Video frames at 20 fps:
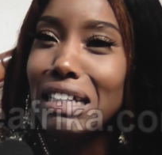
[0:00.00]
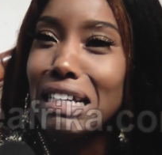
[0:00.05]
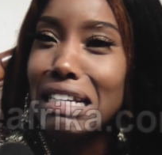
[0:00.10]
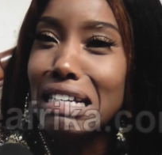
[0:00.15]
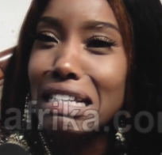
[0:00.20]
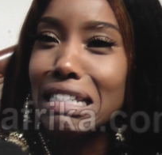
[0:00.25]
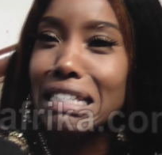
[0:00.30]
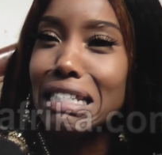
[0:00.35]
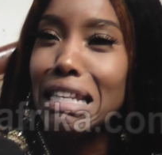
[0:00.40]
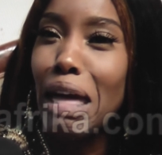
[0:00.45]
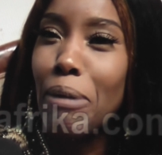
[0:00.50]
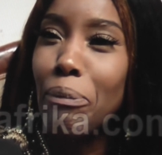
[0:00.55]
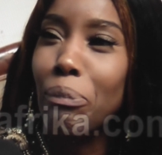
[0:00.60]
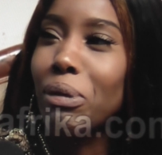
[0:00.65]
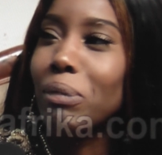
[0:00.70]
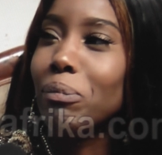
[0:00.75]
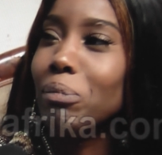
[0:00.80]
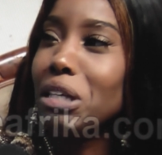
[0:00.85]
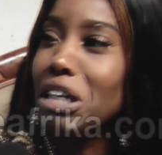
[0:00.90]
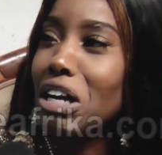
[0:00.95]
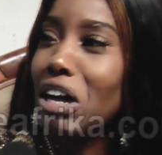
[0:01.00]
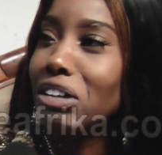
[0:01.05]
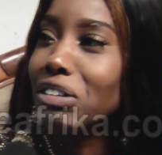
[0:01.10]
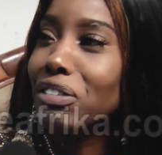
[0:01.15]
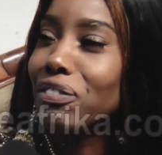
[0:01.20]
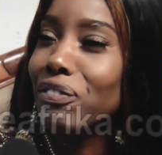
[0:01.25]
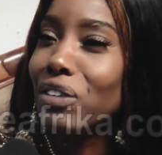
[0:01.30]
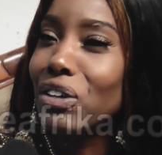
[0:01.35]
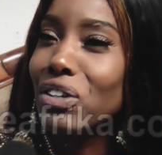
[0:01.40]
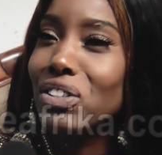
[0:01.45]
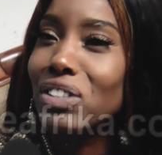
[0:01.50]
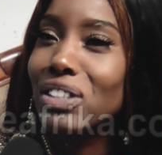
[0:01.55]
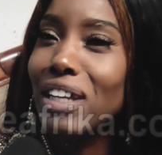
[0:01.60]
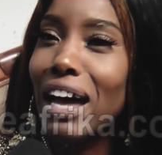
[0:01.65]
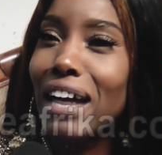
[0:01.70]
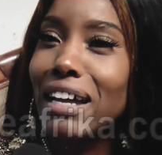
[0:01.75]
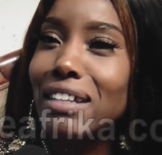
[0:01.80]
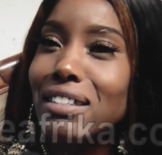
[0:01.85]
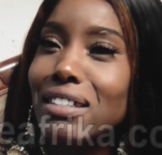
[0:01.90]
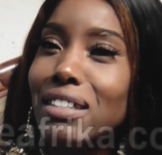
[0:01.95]
He slept with me on the first
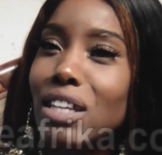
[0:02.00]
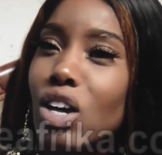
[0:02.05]
night.